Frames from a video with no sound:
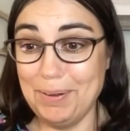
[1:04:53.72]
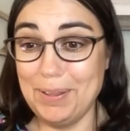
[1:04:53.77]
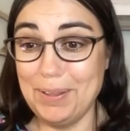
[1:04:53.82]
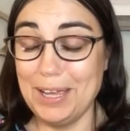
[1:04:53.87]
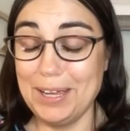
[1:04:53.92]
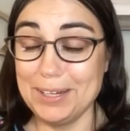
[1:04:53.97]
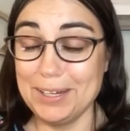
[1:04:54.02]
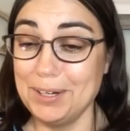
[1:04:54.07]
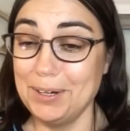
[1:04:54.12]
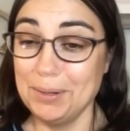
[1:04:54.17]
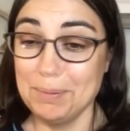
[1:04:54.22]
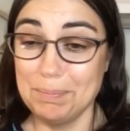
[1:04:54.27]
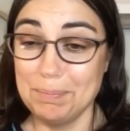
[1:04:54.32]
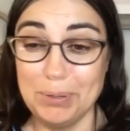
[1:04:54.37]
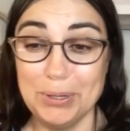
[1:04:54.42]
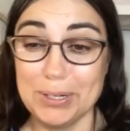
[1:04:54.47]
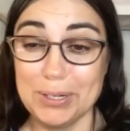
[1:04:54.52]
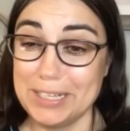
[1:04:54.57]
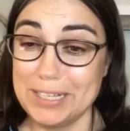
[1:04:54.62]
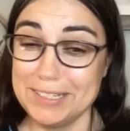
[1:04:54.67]
that your
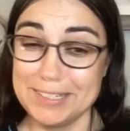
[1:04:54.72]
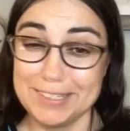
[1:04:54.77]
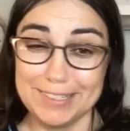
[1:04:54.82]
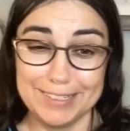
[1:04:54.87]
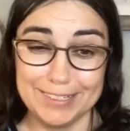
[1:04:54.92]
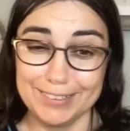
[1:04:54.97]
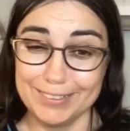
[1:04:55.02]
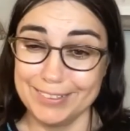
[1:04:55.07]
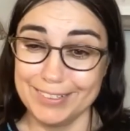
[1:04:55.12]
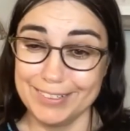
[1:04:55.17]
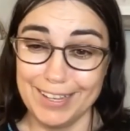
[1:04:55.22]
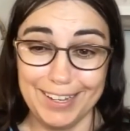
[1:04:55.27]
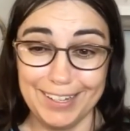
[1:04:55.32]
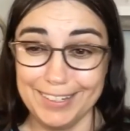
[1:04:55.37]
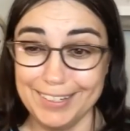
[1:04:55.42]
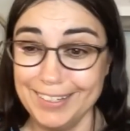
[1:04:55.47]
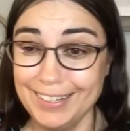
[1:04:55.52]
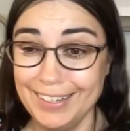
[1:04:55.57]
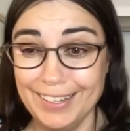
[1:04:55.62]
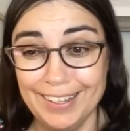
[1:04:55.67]
book is still not.
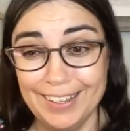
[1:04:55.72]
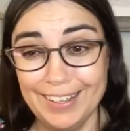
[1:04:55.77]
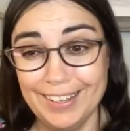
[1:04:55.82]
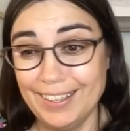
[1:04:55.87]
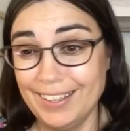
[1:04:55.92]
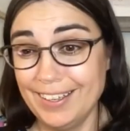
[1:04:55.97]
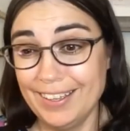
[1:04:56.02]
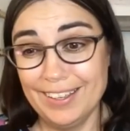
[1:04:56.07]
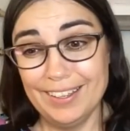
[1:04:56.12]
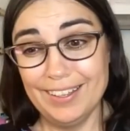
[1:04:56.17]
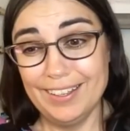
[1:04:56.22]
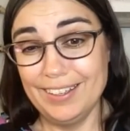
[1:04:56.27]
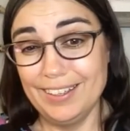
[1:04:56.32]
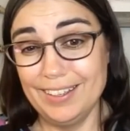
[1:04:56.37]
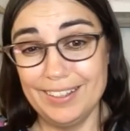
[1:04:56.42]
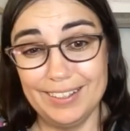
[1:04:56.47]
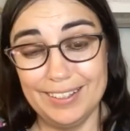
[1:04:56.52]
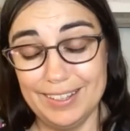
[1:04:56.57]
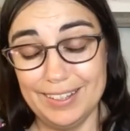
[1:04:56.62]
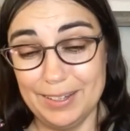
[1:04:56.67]

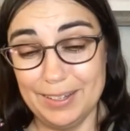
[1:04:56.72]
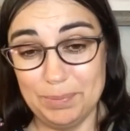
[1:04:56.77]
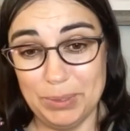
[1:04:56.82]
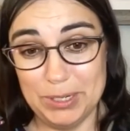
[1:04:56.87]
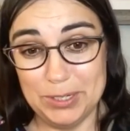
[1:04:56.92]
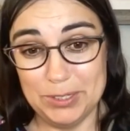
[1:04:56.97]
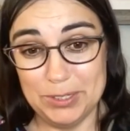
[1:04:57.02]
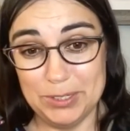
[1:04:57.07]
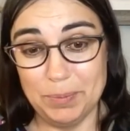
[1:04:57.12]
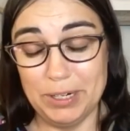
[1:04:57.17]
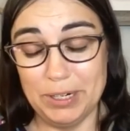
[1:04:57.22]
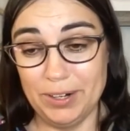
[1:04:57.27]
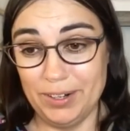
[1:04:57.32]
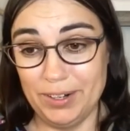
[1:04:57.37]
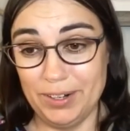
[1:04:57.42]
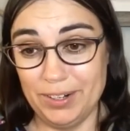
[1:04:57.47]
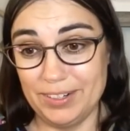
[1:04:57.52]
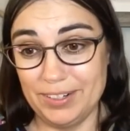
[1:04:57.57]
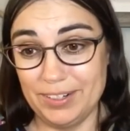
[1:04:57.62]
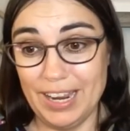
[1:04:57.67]
Oh, that breaks my
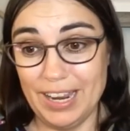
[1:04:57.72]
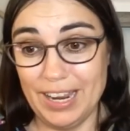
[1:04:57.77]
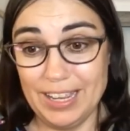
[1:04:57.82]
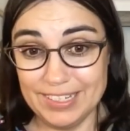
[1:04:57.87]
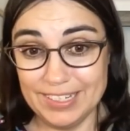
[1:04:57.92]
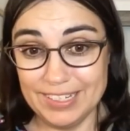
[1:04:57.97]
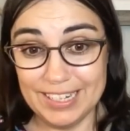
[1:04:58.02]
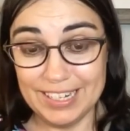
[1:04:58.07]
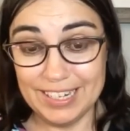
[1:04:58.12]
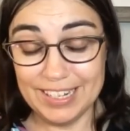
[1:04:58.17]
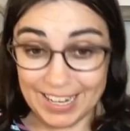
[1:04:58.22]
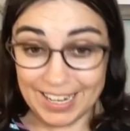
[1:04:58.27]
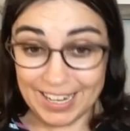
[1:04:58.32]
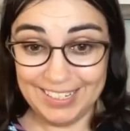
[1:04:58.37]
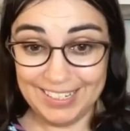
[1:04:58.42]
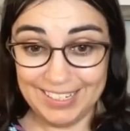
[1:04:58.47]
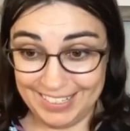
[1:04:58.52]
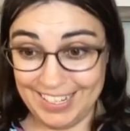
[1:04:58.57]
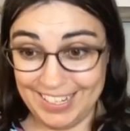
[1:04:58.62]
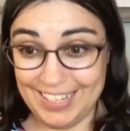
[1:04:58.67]
heart. As a
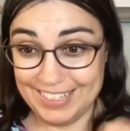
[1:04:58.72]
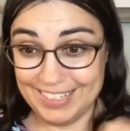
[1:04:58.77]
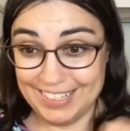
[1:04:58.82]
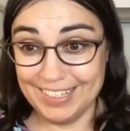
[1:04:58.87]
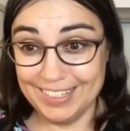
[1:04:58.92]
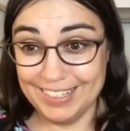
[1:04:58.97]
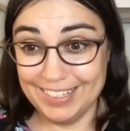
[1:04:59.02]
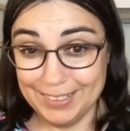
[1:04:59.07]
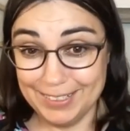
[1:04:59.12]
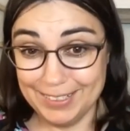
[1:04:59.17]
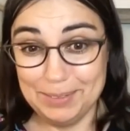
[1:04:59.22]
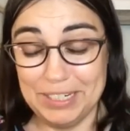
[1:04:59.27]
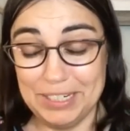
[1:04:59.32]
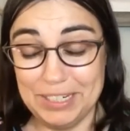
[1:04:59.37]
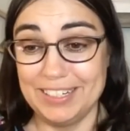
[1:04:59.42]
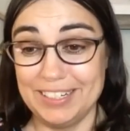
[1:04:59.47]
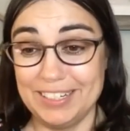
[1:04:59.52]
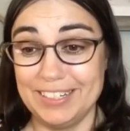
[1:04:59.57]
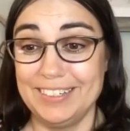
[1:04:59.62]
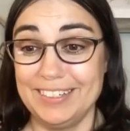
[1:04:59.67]
Canadian, that's killing
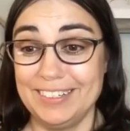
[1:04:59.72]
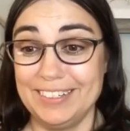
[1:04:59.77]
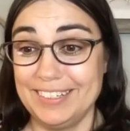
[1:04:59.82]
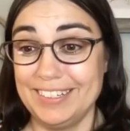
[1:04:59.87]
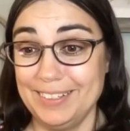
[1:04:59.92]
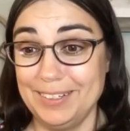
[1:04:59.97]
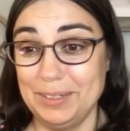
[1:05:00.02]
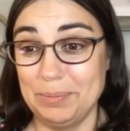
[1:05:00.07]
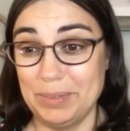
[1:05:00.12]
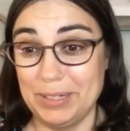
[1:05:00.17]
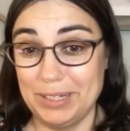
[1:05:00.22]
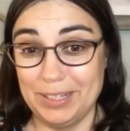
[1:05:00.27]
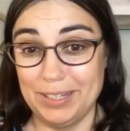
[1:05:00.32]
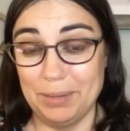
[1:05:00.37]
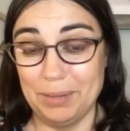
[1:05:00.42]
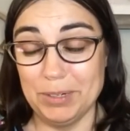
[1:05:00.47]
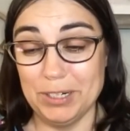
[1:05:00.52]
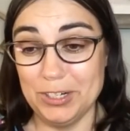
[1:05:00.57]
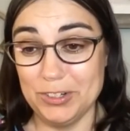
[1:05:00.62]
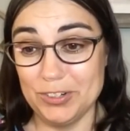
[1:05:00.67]
me, killing me.
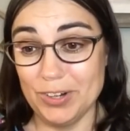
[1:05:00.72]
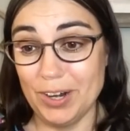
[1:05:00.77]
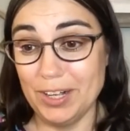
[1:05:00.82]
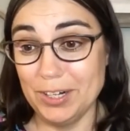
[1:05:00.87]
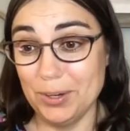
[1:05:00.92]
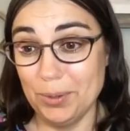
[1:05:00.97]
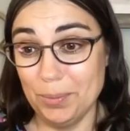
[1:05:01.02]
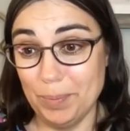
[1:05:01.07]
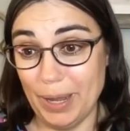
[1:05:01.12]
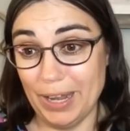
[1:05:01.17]
I'm going to try to go